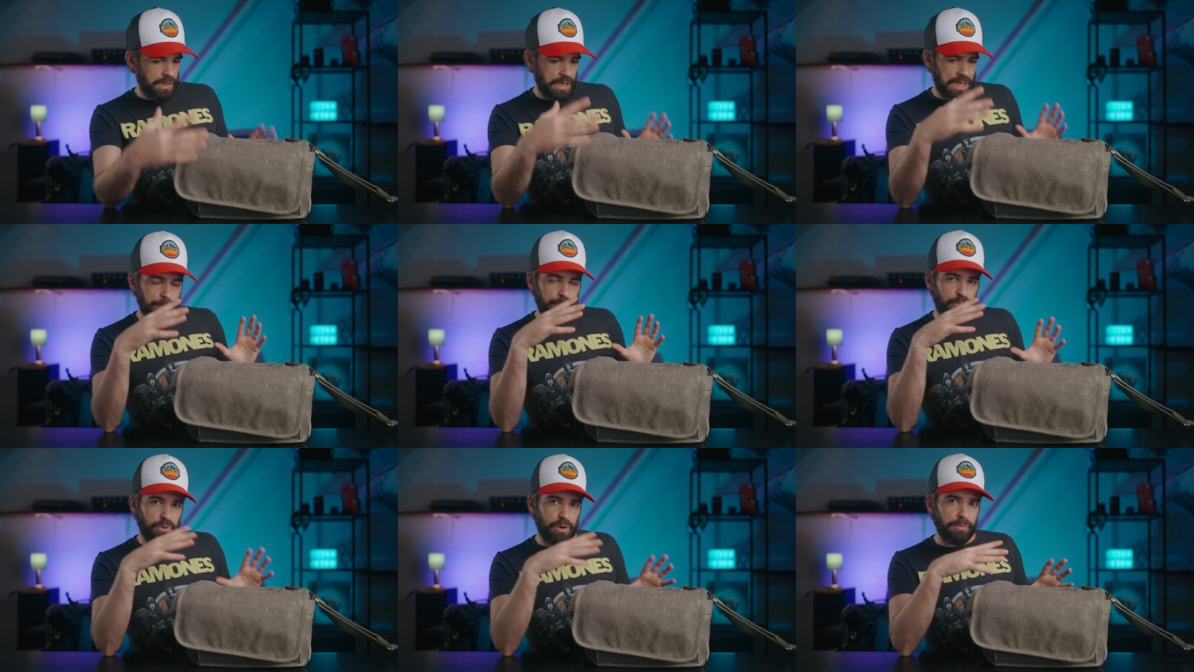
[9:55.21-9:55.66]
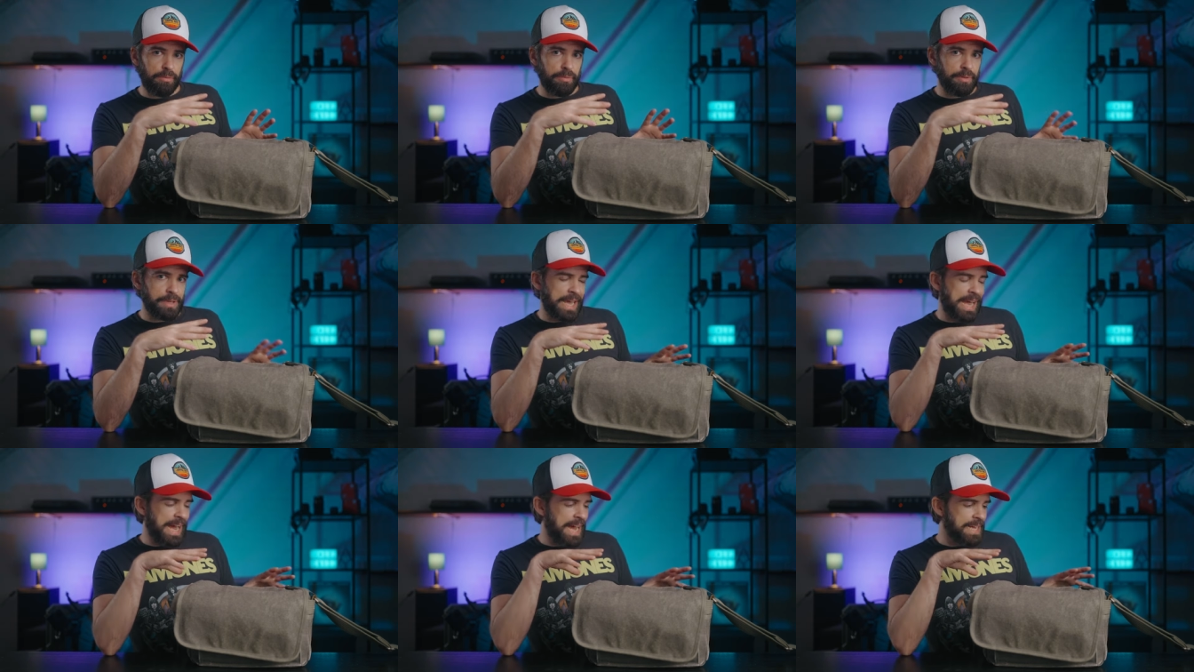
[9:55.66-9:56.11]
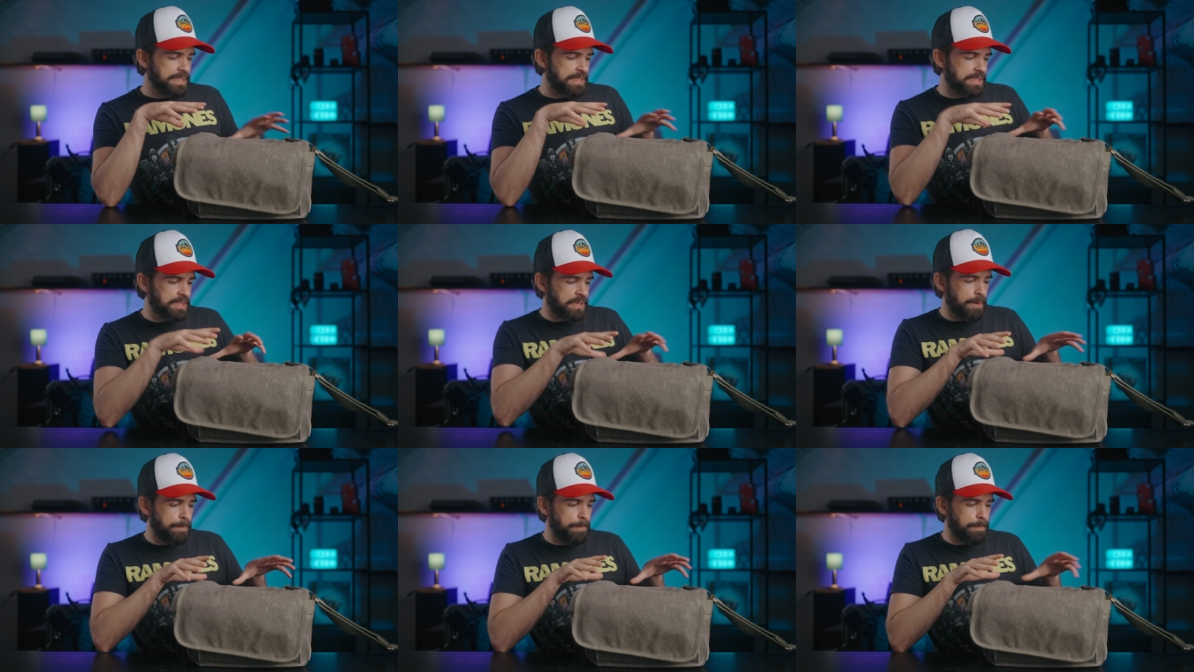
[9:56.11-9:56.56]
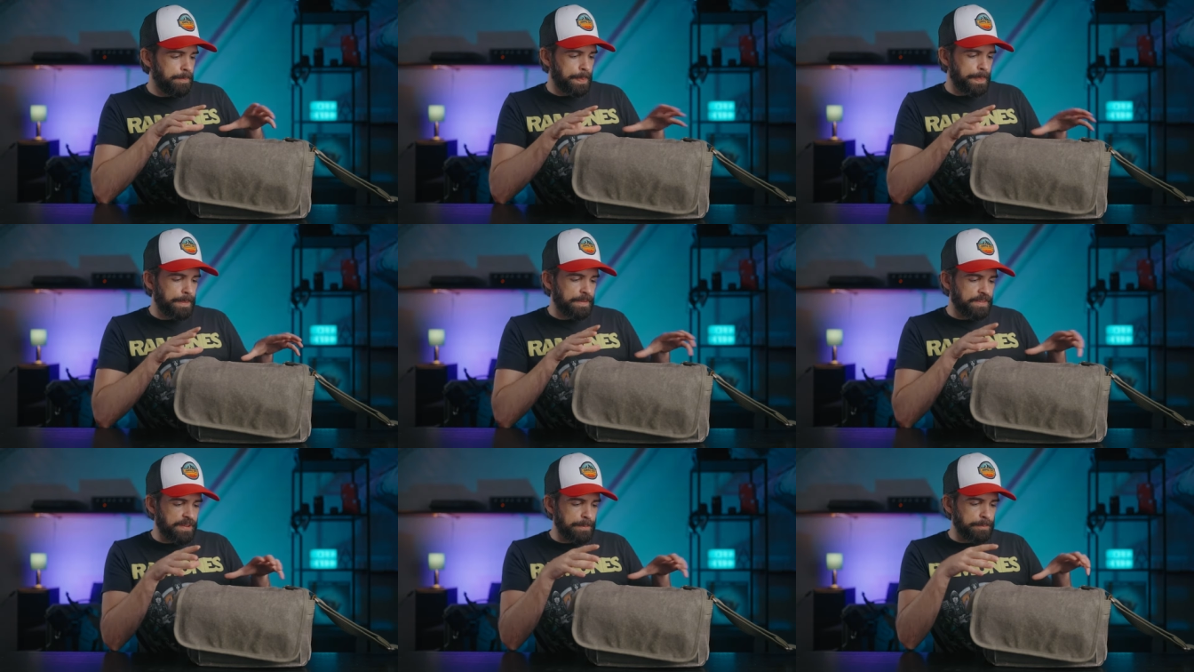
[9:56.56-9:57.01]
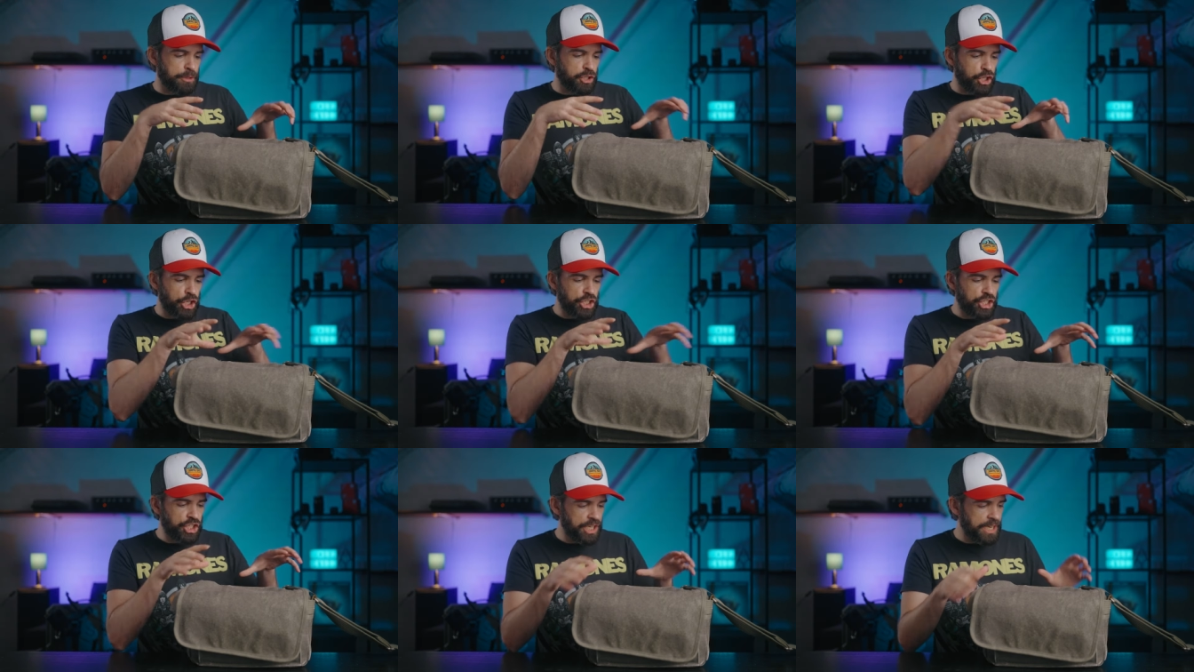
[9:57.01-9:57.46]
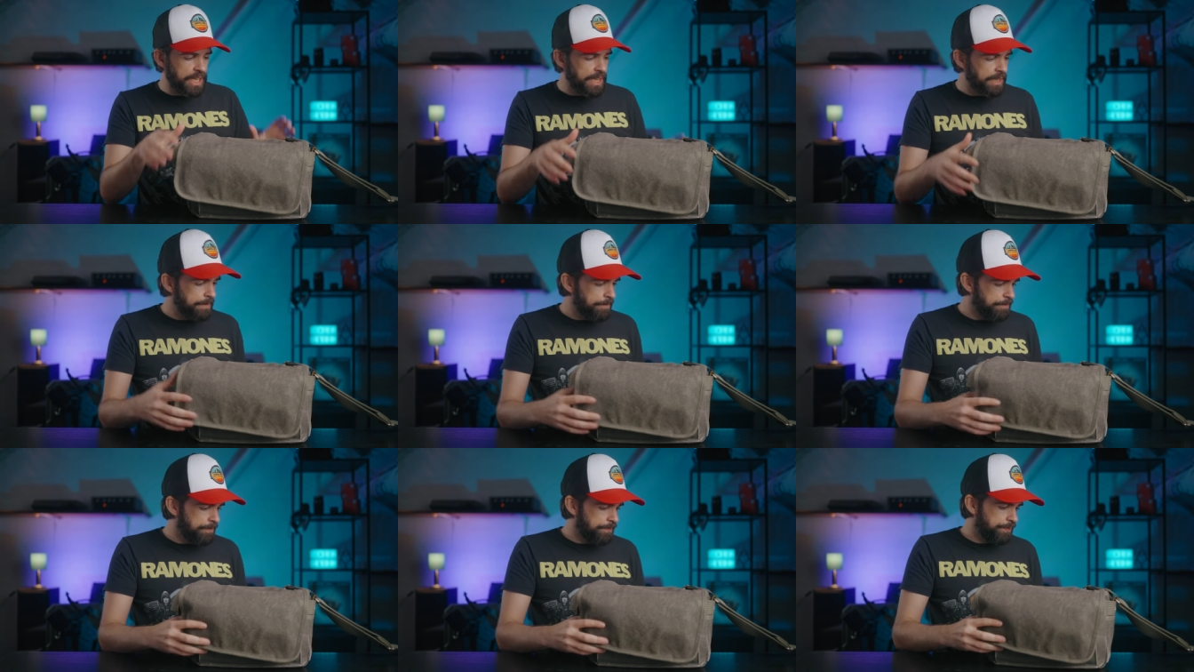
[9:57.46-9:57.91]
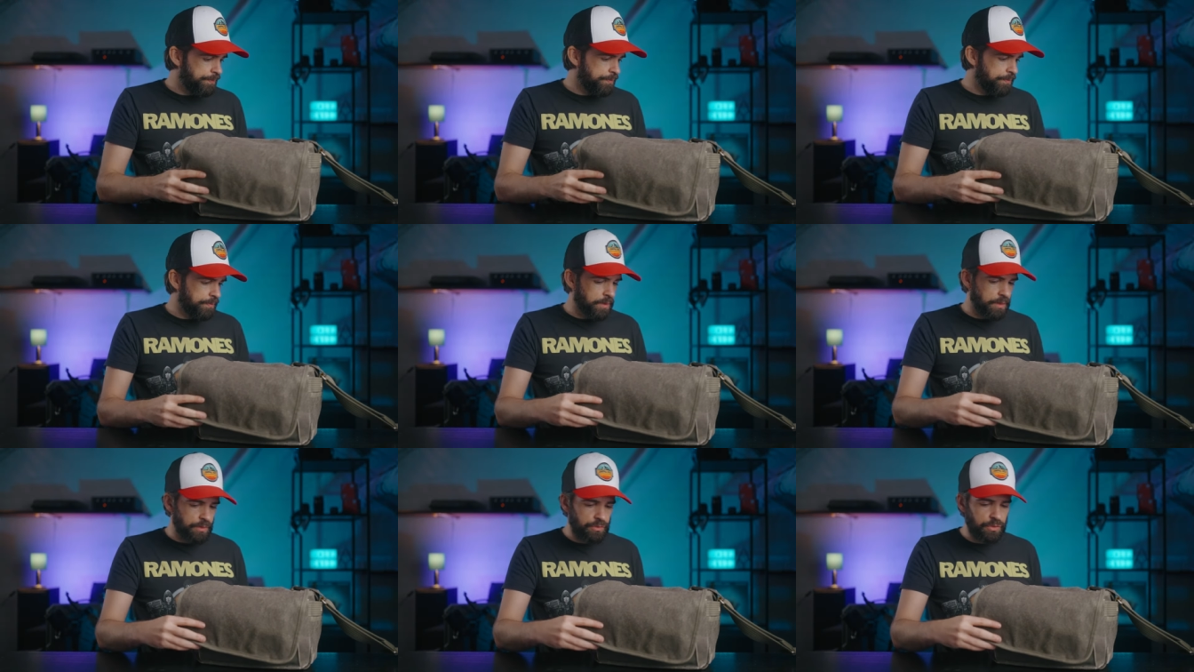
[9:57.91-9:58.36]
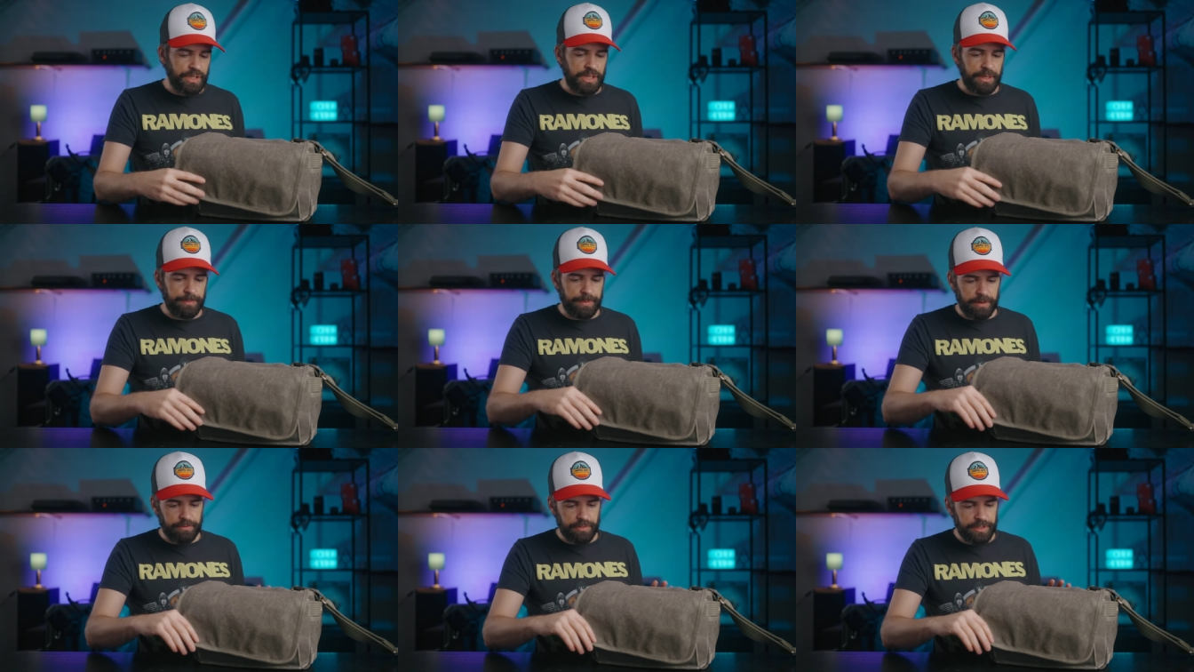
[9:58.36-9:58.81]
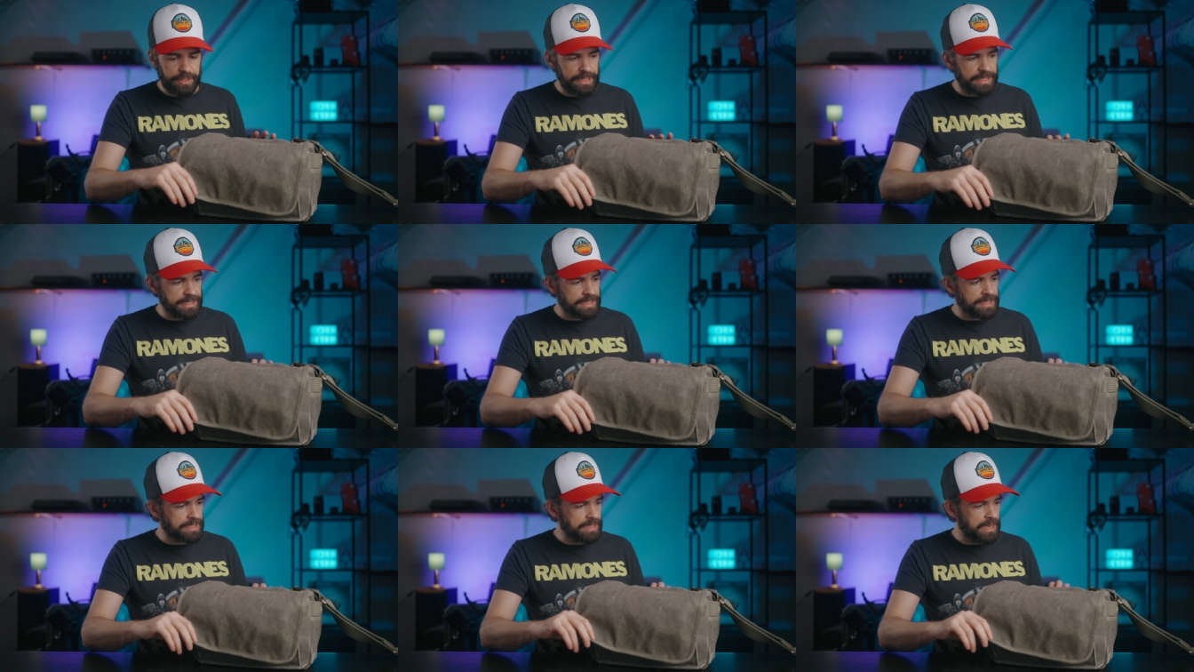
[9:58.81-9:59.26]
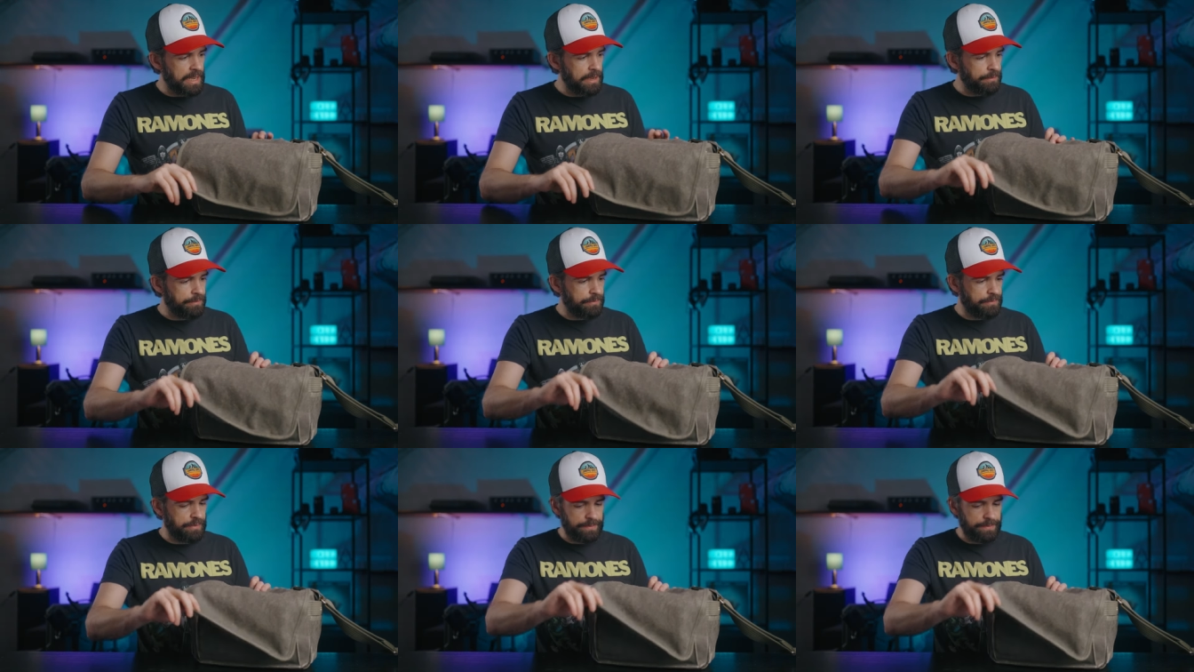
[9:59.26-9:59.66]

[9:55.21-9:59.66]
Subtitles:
I'll probably add some cushioning to keep everything safe.